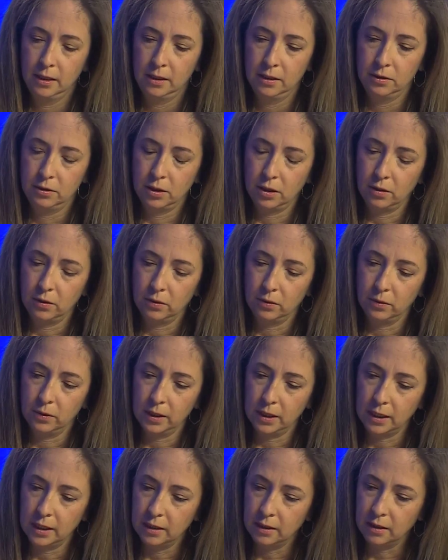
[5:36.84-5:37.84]
So
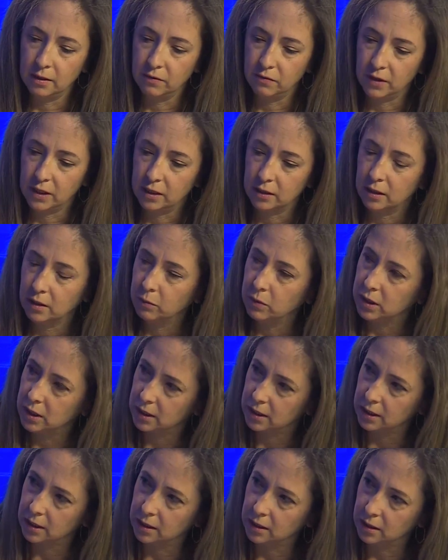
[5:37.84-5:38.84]
in the event that we
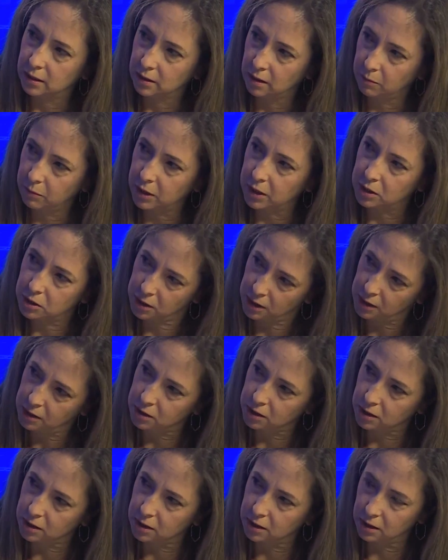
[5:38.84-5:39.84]
see a big
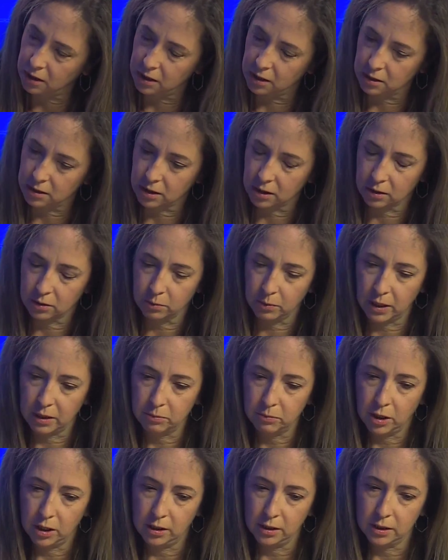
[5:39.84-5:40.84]
change in central bank
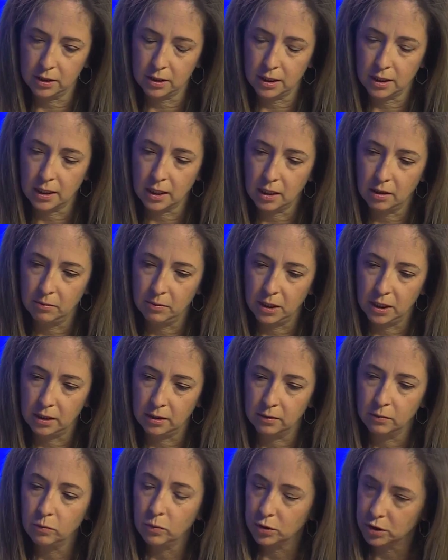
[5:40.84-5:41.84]
policy
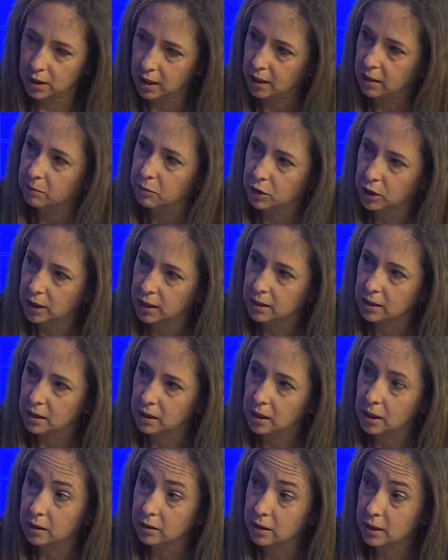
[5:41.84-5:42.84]
coming, we'll set up trades
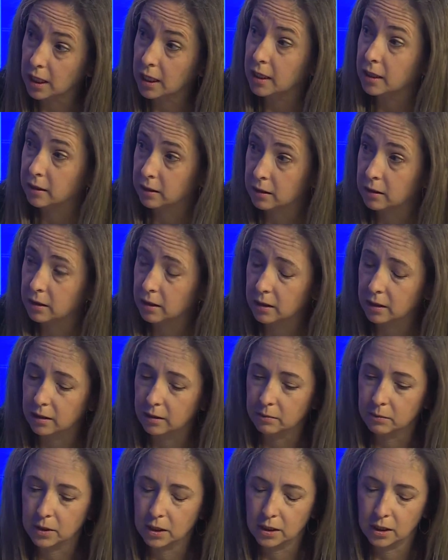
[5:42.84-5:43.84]
alongside
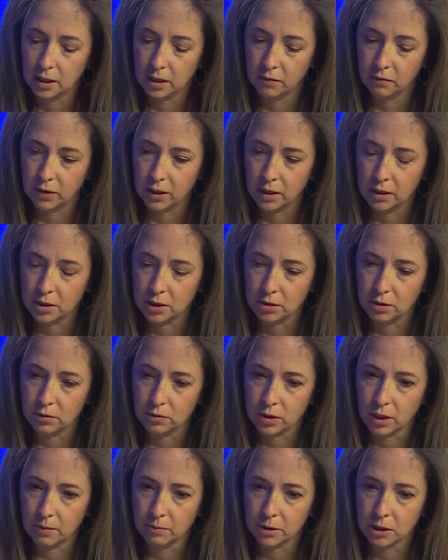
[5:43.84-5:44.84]
to take advantage of
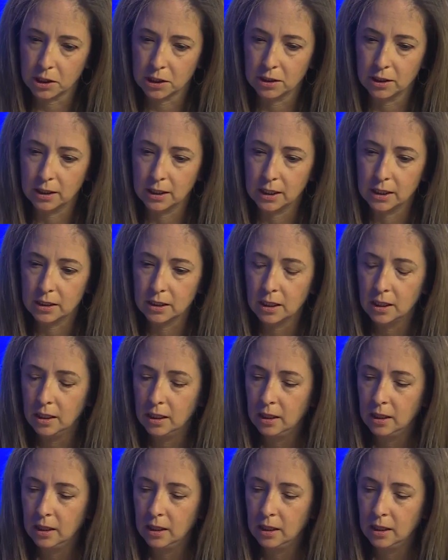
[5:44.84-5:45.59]
those opportunities.